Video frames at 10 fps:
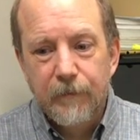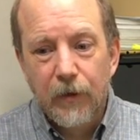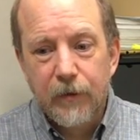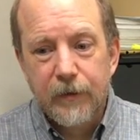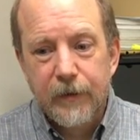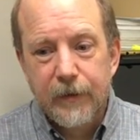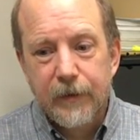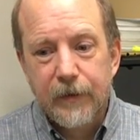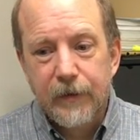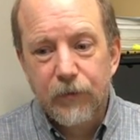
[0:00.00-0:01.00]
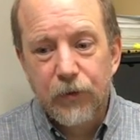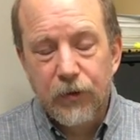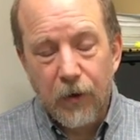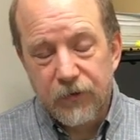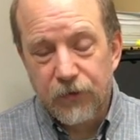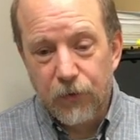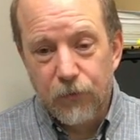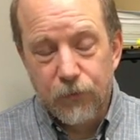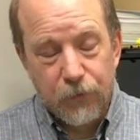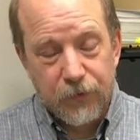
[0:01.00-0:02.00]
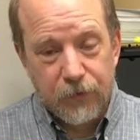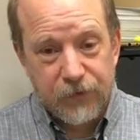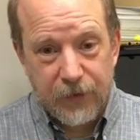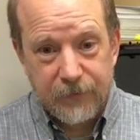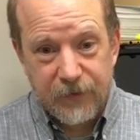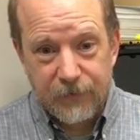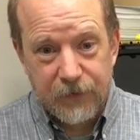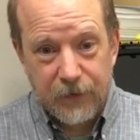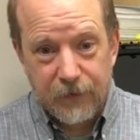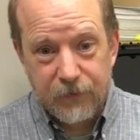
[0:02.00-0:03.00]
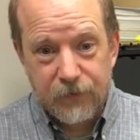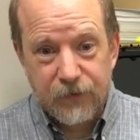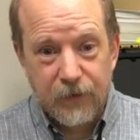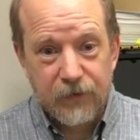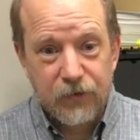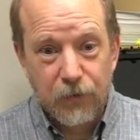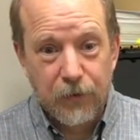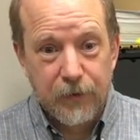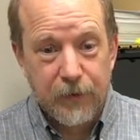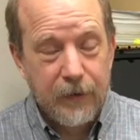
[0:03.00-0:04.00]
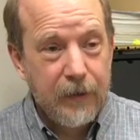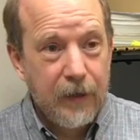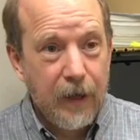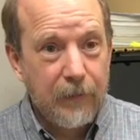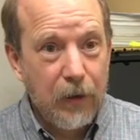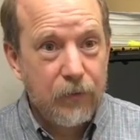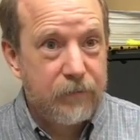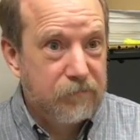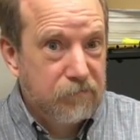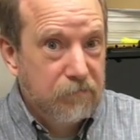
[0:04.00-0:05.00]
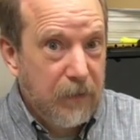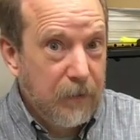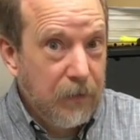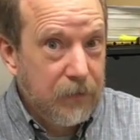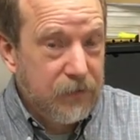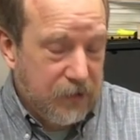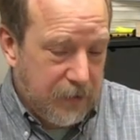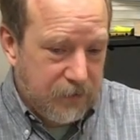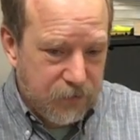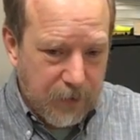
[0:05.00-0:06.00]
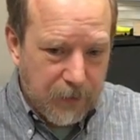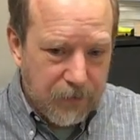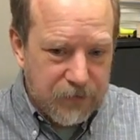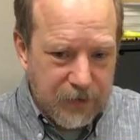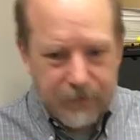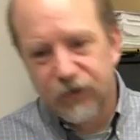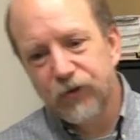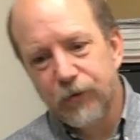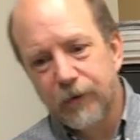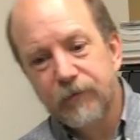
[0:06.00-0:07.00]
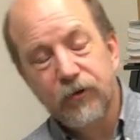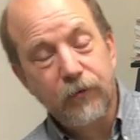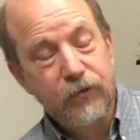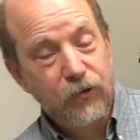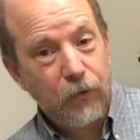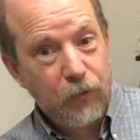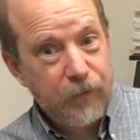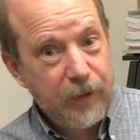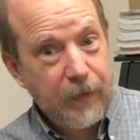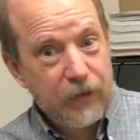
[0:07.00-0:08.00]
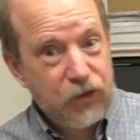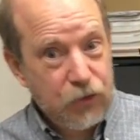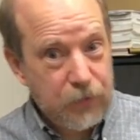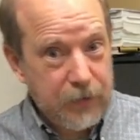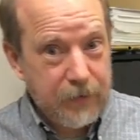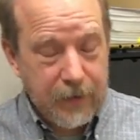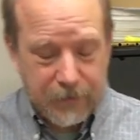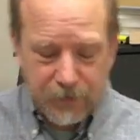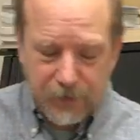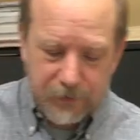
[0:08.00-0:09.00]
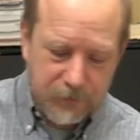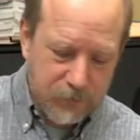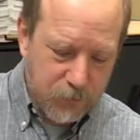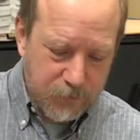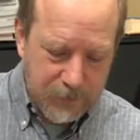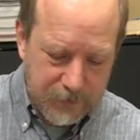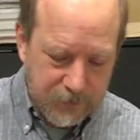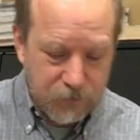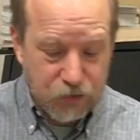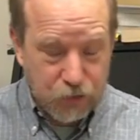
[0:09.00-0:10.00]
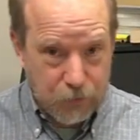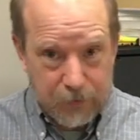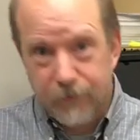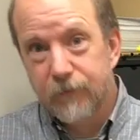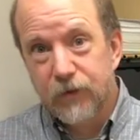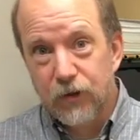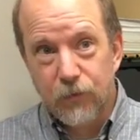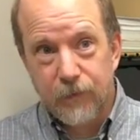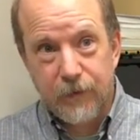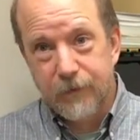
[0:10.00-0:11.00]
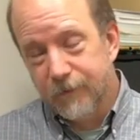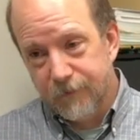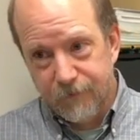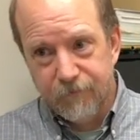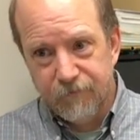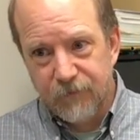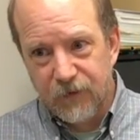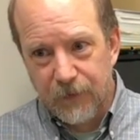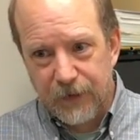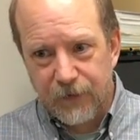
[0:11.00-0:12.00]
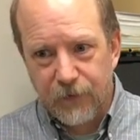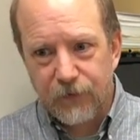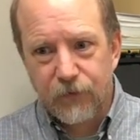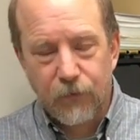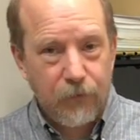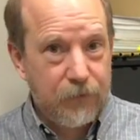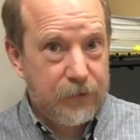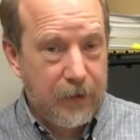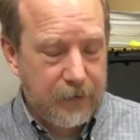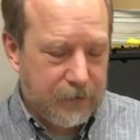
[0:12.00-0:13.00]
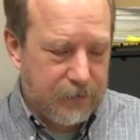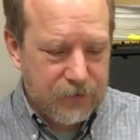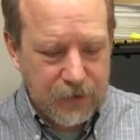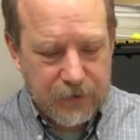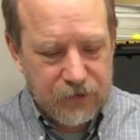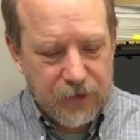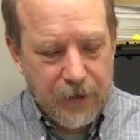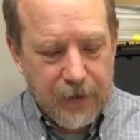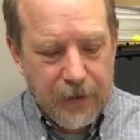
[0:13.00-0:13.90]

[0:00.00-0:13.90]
But we could also, with those same 7 characters, tell a story about my mother, say. So my mother's name is Judy. So the story would be about Judy, and the characters would be Judy. She would be the main character, or the tonic in this case.